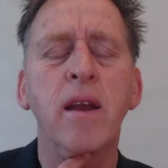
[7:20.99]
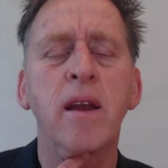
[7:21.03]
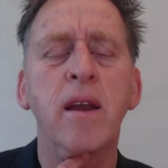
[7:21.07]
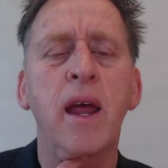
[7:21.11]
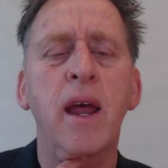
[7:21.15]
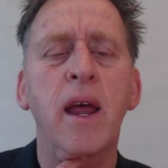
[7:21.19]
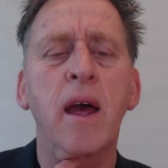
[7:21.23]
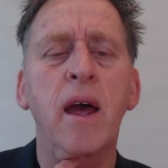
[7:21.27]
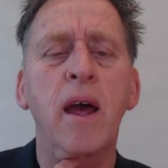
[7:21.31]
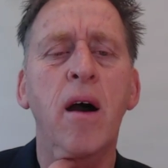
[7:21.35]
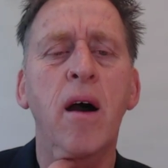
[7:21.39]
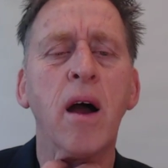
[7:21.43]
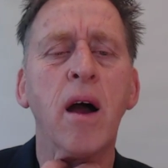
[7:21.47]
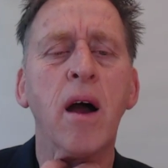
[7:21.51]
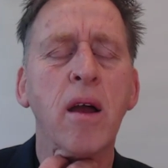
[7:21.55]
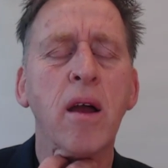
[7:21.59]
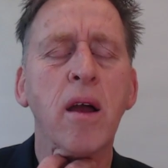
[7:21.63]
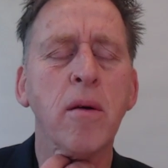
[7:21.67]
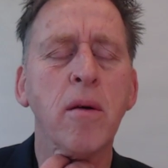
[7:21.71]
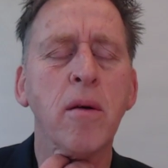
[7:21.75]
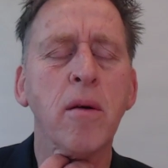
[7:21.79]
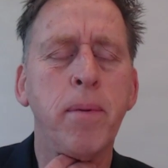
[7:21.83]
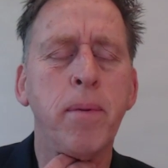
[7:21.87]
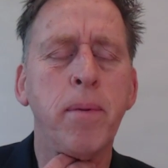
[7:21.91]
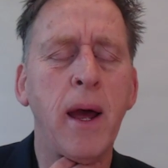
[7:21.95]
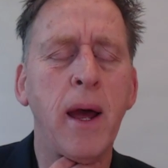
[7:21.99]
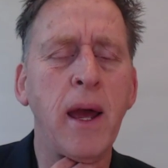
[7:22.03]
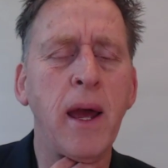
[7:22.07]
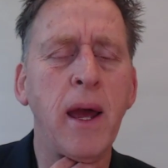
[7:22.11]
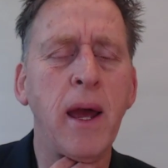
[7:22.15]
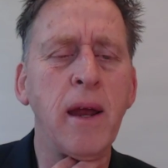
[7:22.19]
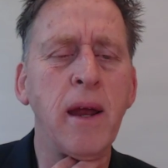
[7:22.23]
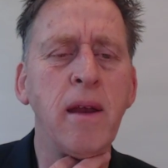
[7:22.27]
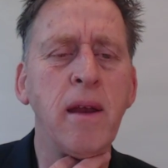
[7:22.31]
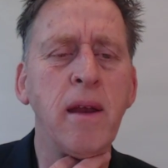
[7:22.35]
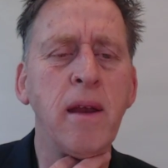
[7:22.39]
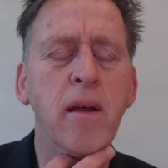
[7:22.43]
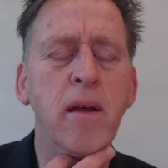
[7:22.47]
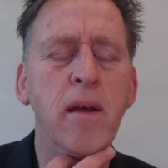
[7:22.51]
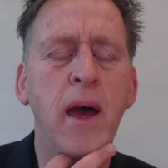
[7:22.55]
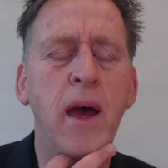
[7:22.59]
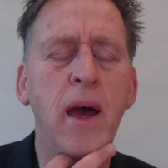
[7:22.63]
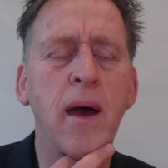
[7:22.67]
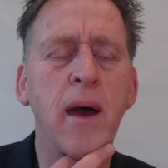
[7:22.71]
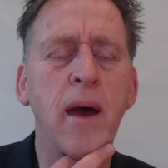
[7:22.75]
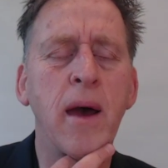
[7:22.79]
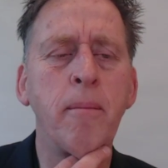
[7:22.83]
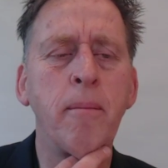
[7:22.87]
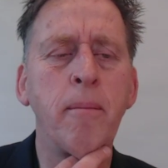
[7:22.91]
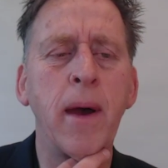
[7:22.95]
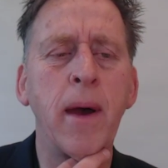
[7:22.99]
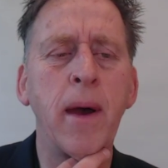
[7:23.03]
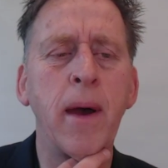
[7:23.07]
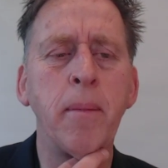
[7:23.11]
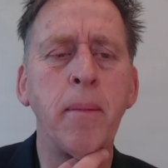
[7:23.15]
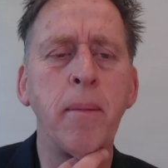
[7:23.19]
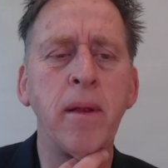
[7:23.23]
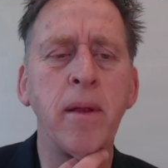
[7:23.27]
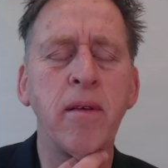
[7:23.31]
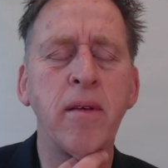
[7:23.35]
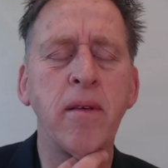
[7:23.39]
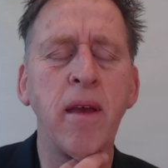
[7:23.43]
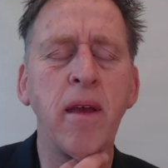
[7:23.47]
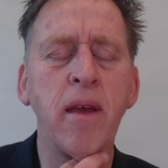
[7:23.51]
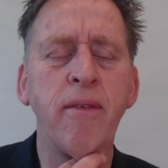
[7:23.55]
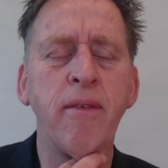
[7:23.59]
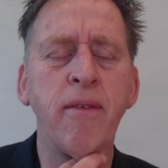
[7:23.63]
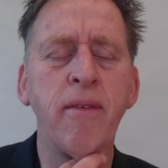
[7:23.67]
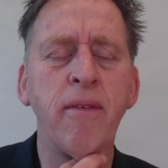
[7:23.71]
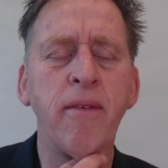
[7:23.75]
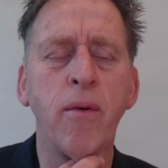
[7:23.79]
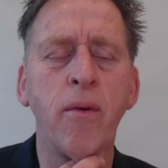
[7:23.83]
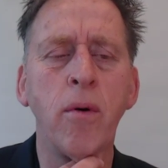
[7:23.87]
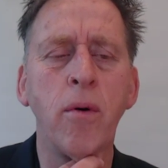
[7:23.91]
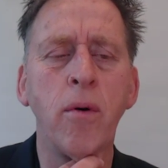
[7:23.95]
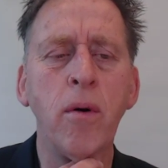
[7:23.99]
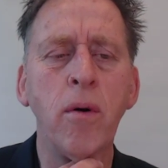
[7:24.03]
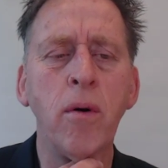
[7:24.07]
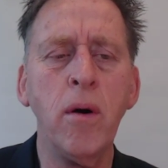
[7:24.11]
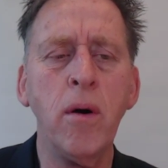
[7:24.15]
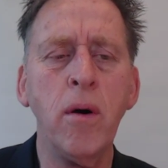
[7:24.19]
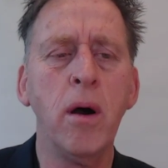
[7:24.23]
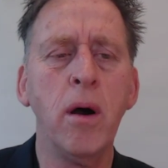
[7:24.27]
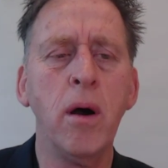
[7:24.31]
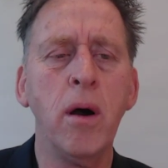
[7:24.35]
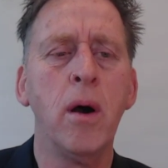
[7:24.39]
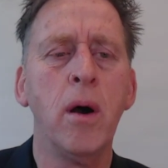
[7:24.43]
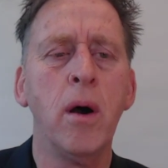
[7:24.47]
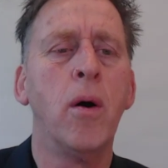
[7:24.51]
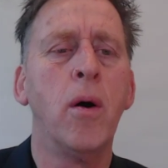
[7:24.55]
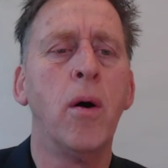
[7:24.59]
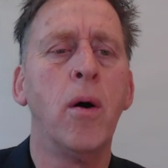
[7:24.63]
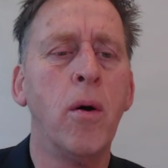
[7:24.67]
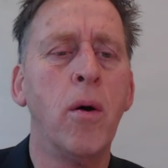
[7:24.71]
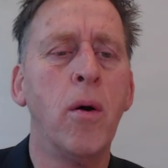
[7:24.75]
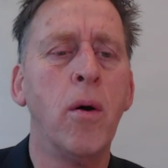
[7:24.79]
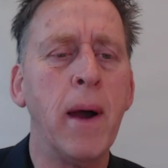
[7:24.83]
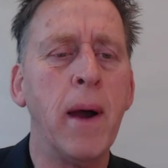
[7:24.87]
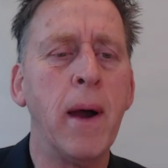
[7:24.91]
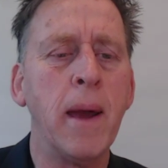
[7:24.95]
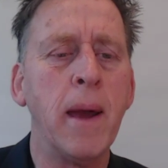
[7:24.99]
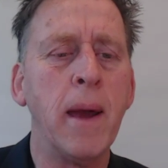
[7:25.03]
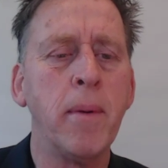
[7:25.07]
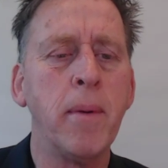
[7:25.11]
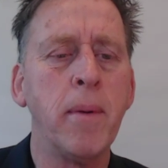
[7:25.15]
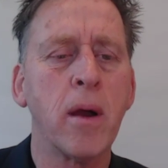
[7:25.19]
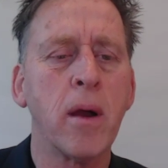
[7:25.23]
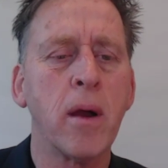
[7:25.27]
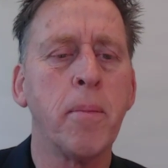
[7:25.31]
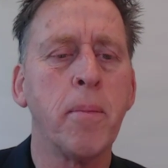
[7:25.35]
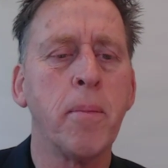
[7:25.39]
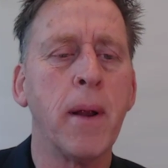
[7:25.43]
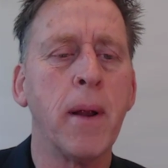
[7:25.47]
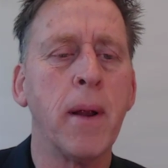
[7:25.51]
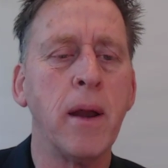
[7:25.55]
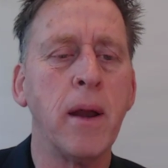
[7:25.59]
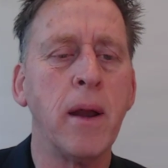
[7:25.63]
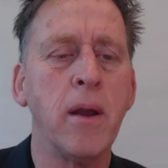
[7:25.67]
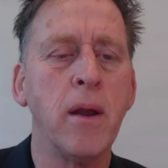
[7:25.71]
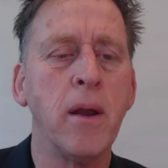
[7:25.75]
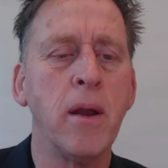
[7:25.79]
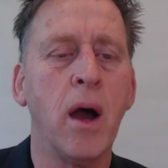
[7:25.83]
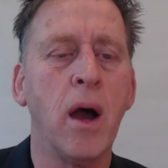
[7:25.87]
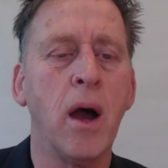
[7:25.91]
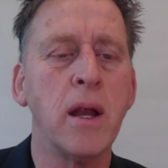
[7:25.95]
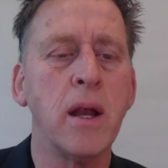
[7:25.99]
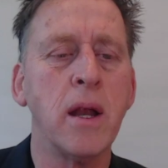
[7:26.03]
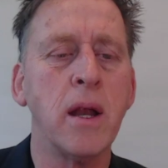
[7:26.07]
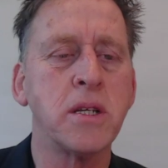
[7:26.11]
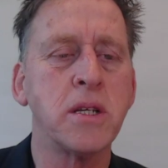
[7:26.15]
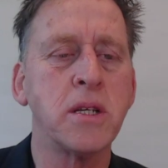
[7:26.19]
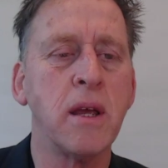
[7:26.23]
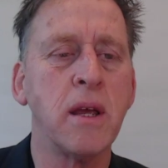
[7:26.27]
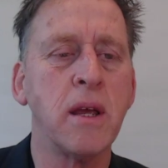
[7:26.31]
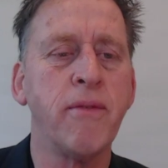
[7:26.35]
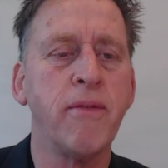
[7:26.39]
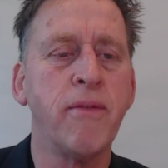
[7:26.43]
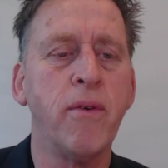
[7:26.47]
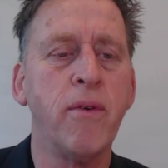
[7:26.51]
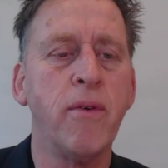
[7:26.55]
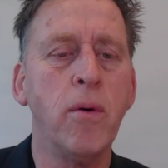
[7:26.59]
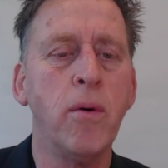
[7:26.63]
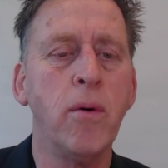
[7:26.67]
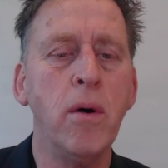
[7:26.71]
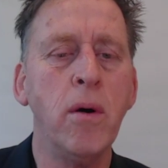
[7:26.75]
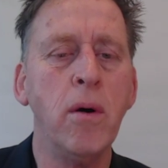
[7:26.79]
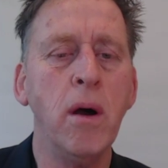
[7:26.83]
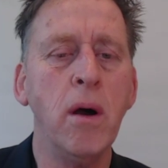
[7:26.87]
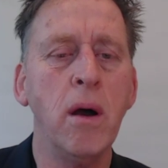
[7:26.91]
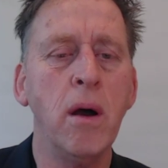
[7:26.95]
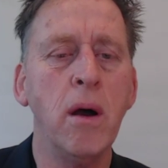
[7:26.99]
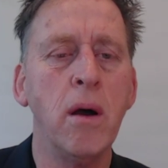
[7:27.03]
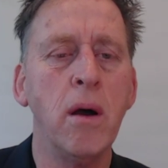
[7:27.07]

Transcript: Now I could play maybe d4, or maybe I could play knight g4